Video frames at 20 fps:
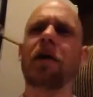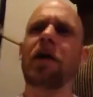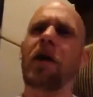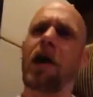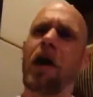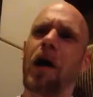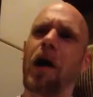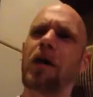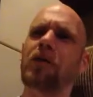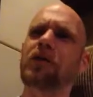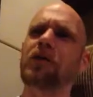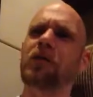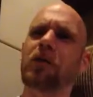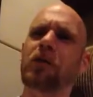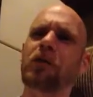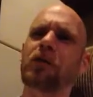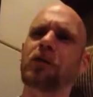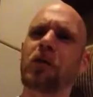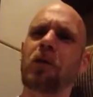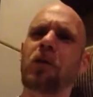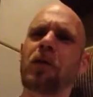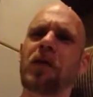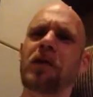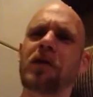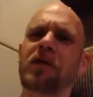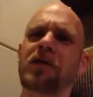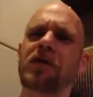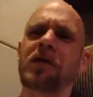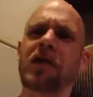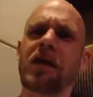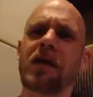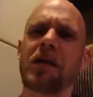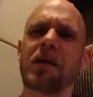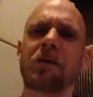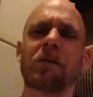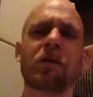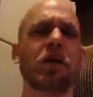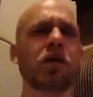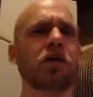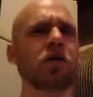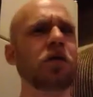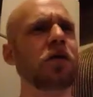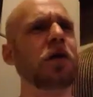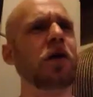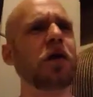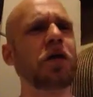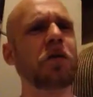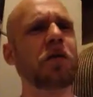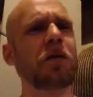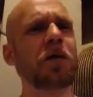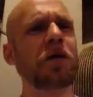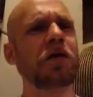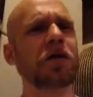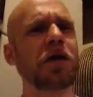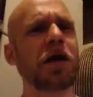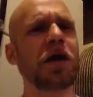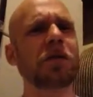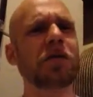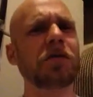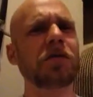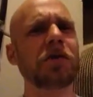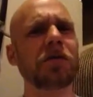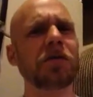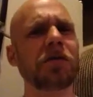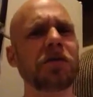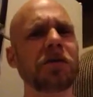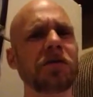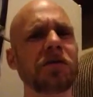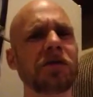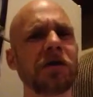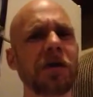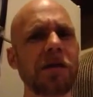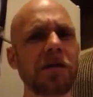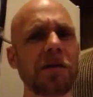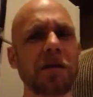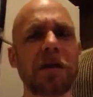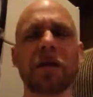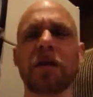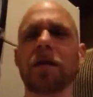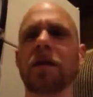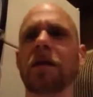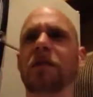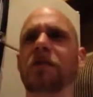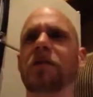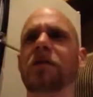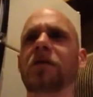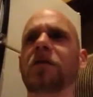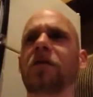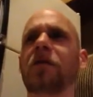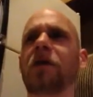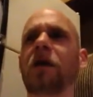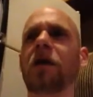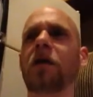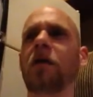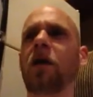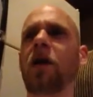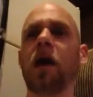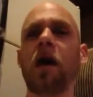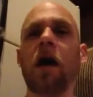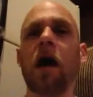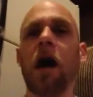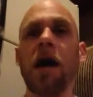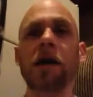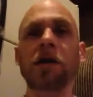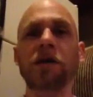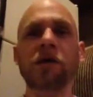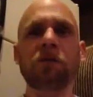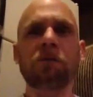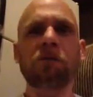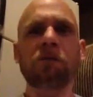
how's it feel joining this team? Do you think you'll bring a championship to this team? I'm sitting there thinking, I just